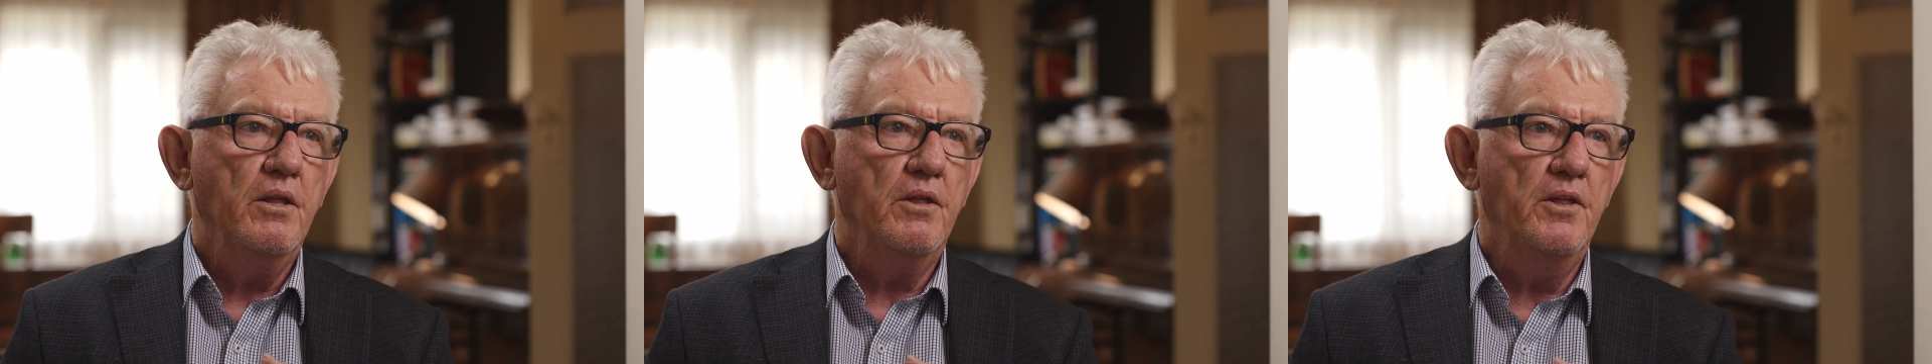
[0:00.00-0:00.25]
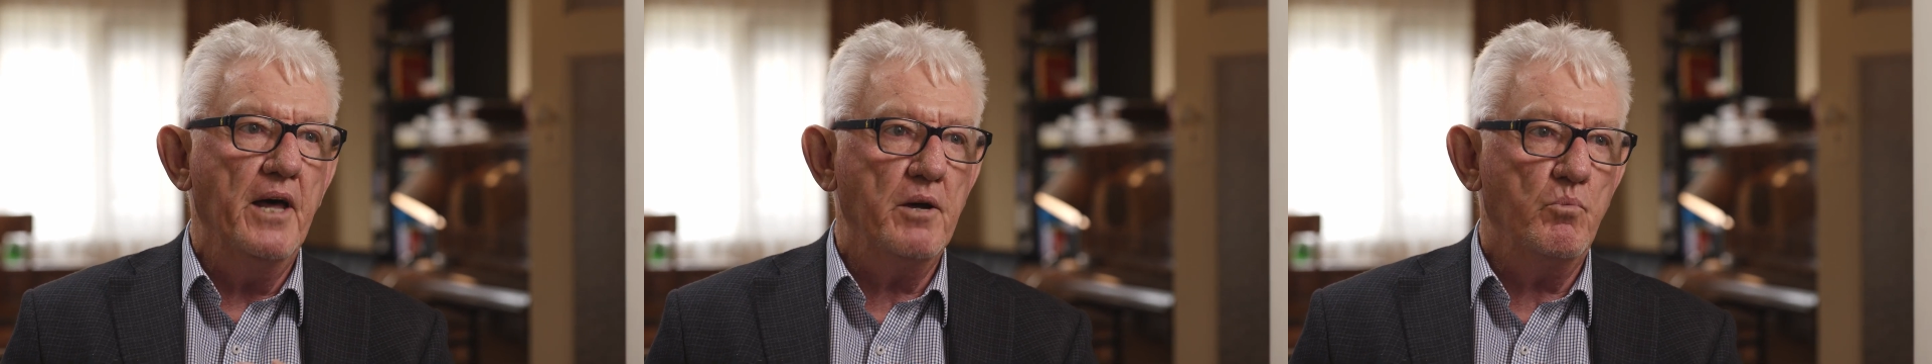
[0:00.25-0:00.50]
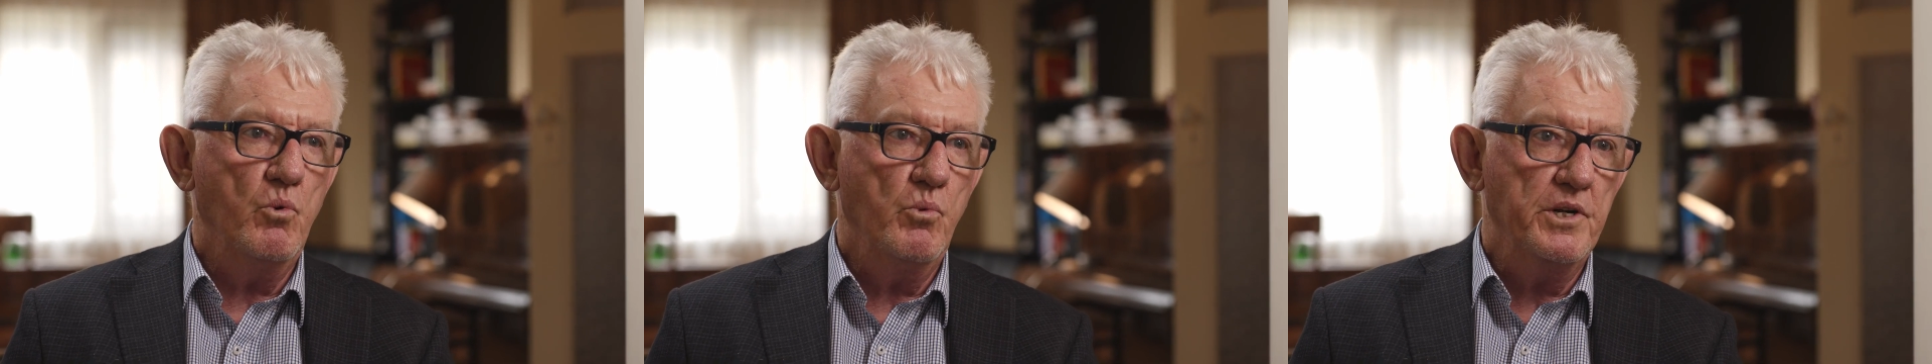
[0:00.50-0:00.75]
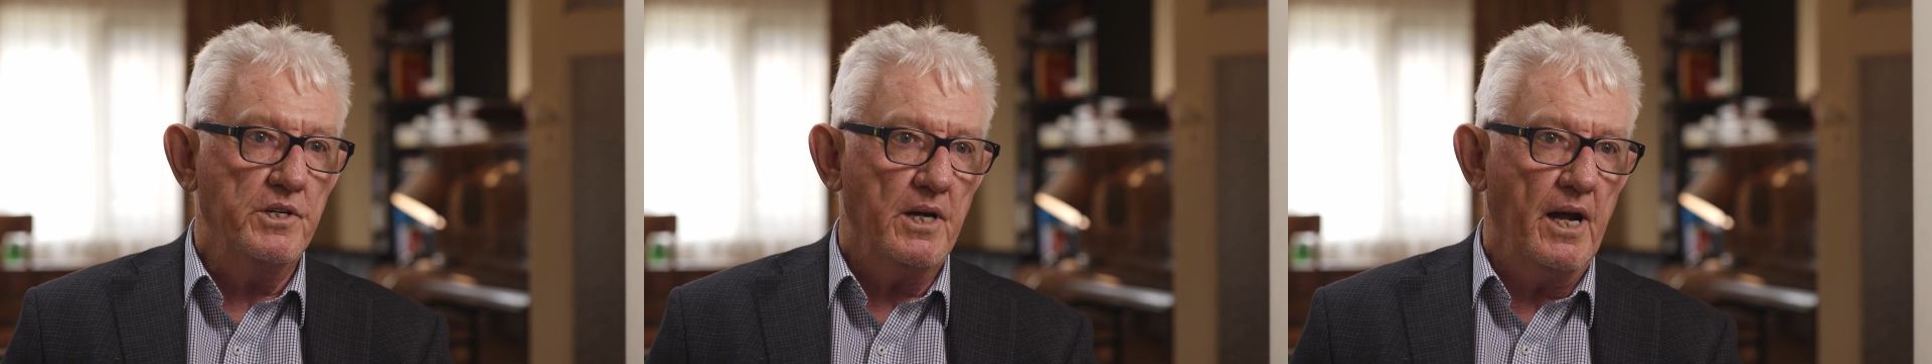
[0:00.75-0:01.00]
They will
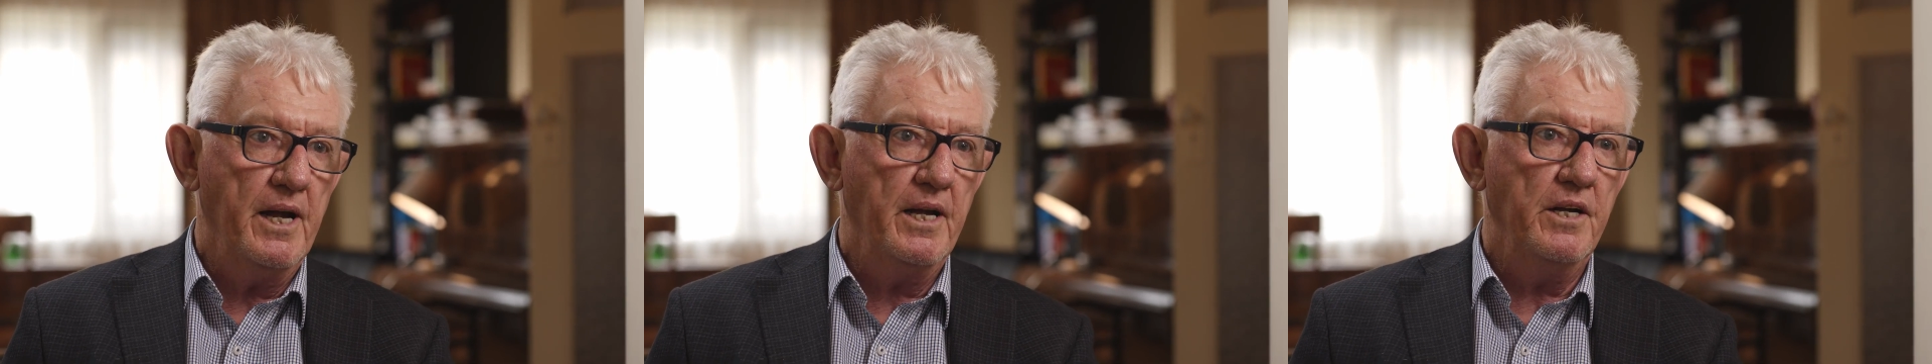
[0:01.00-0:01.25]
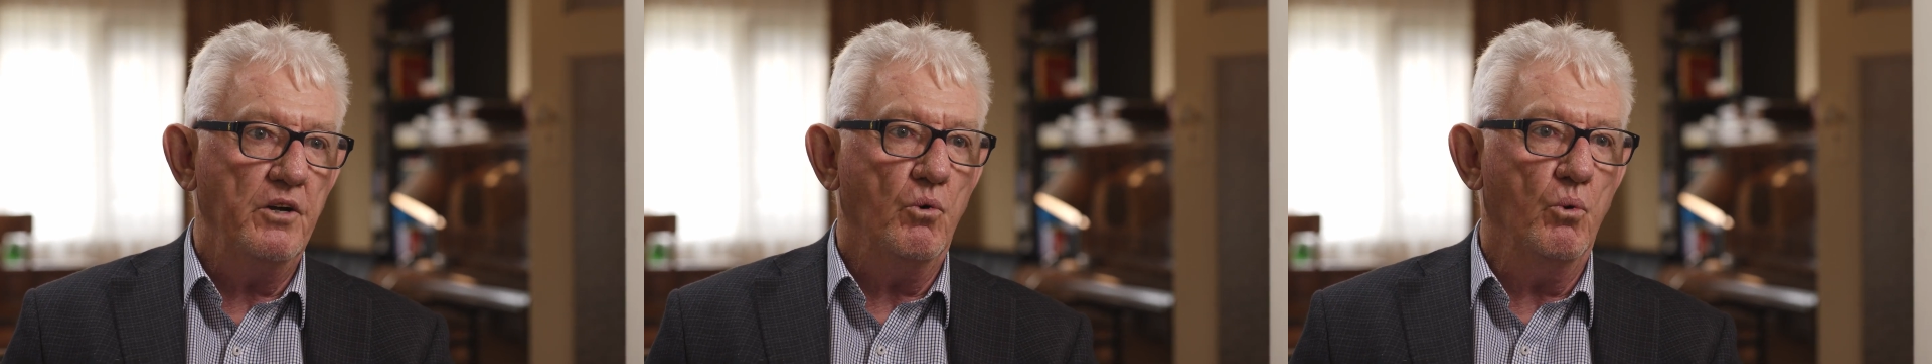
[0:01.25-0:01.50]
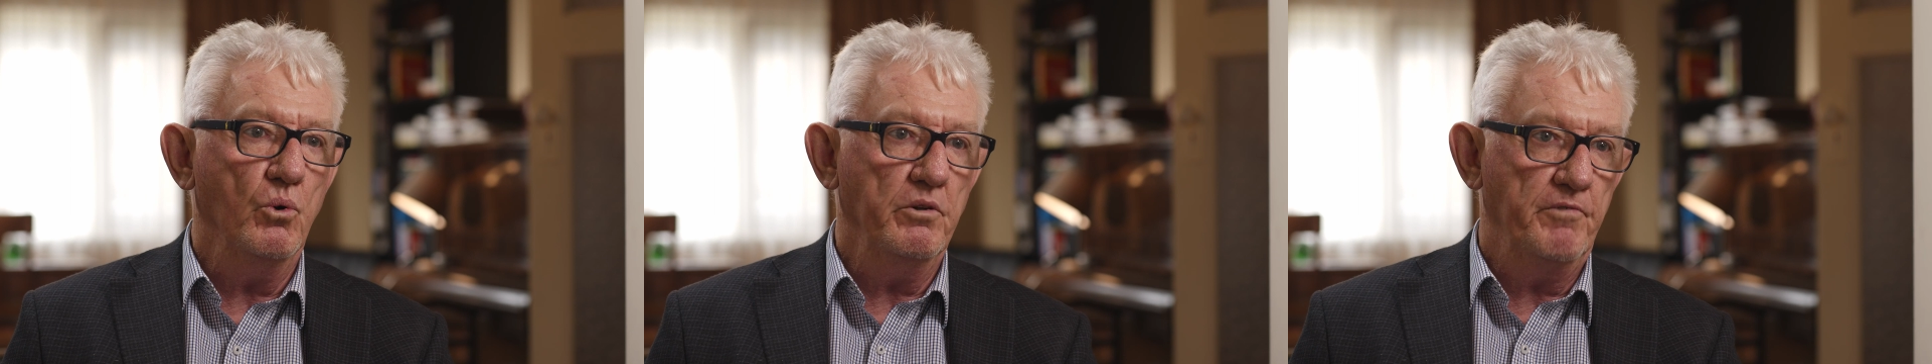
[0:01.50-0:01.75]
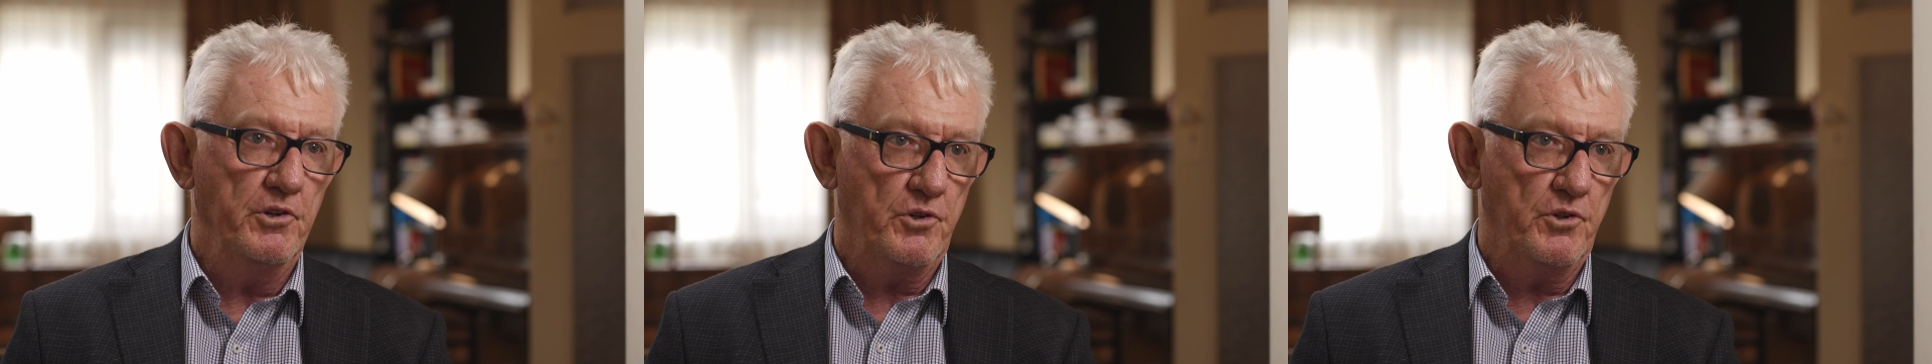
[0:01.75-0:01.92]
retain all of the